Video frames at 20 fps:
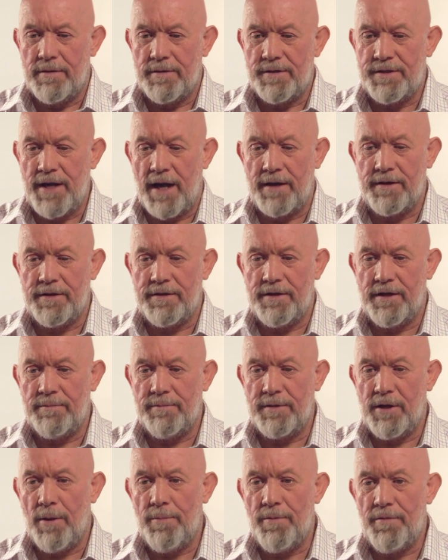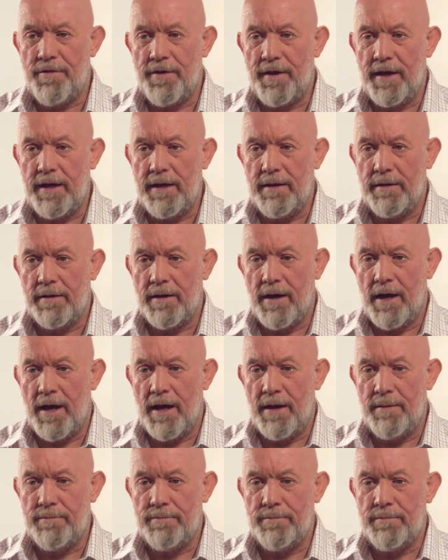standard homeopathy,
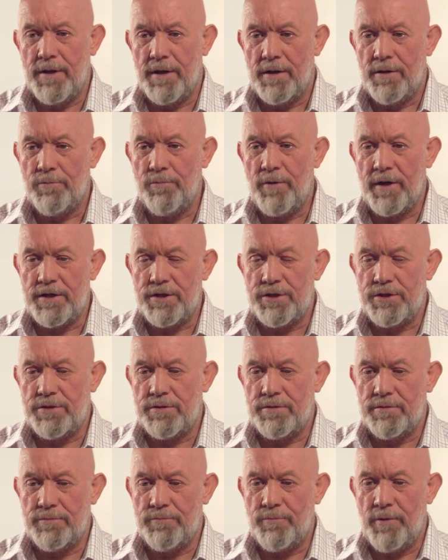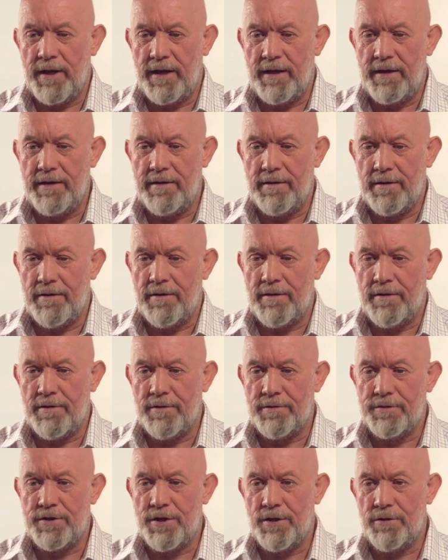which we
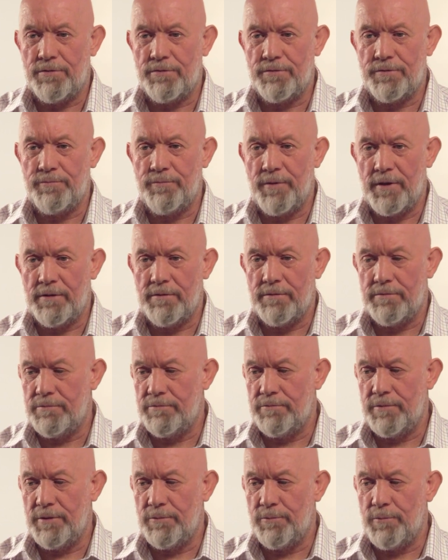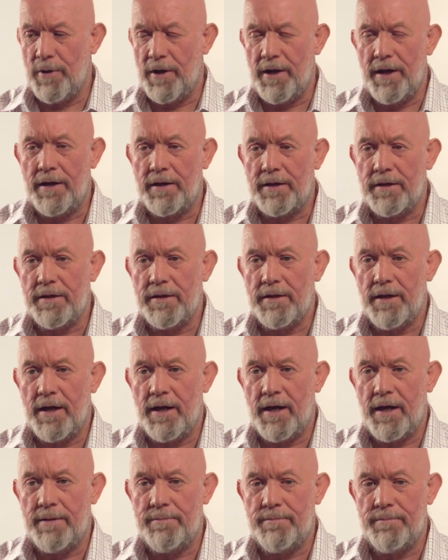are told will work.
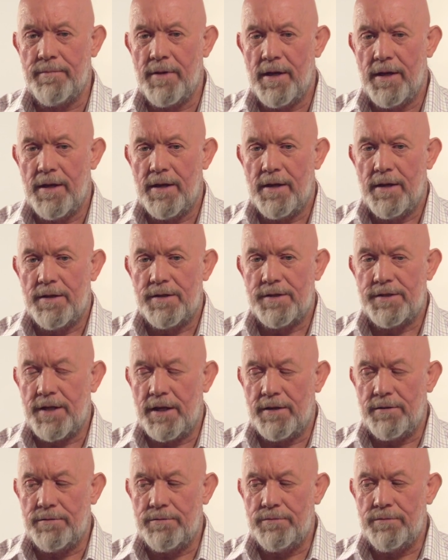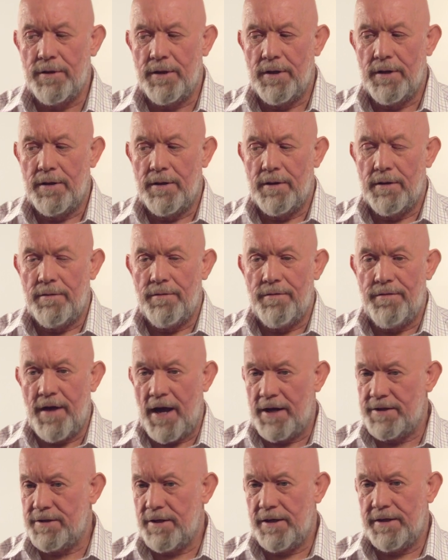So
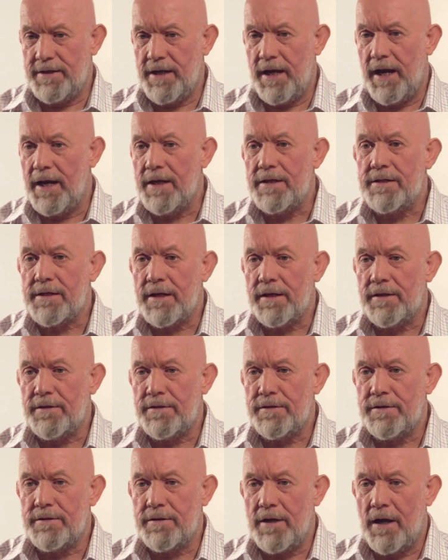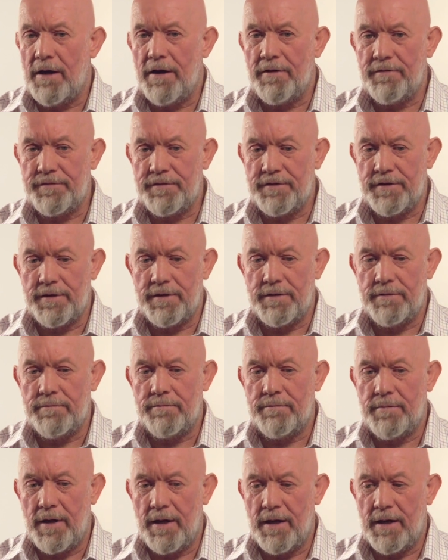that I did, and after
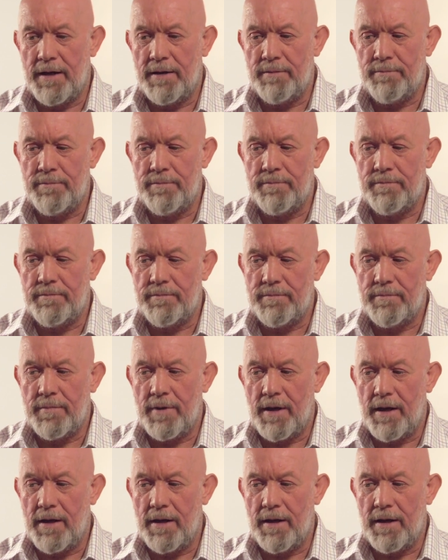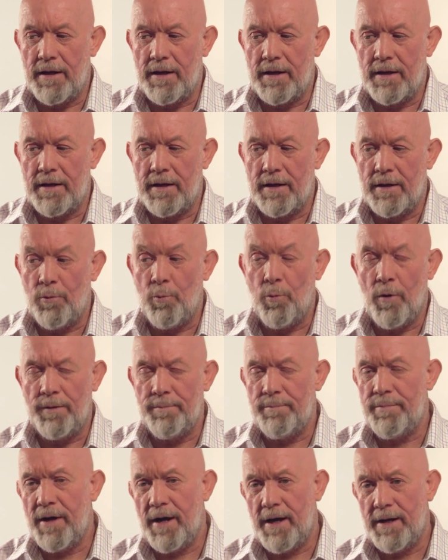
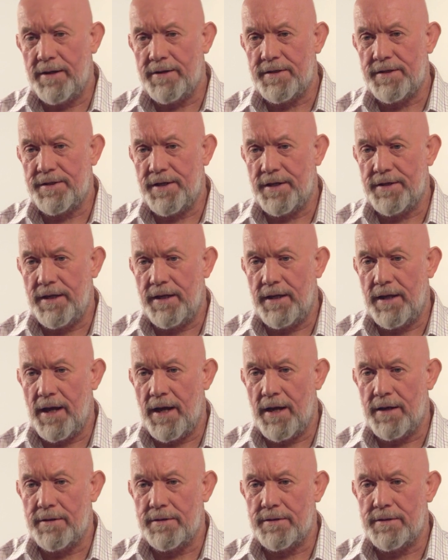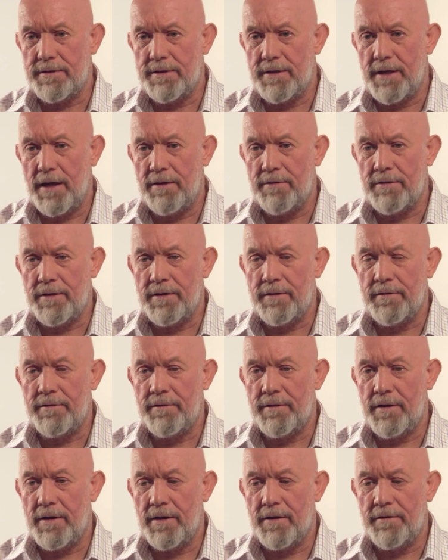one pilot study and now
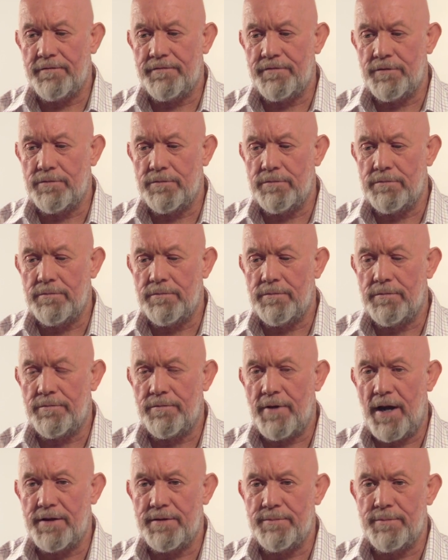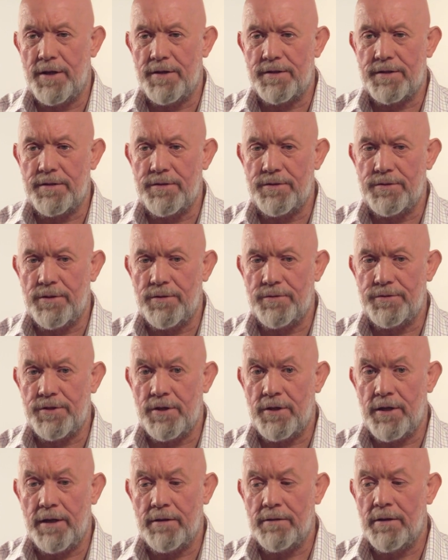a full randomised controlled
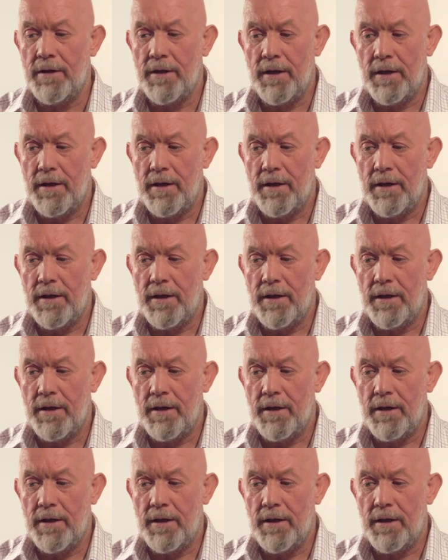trial,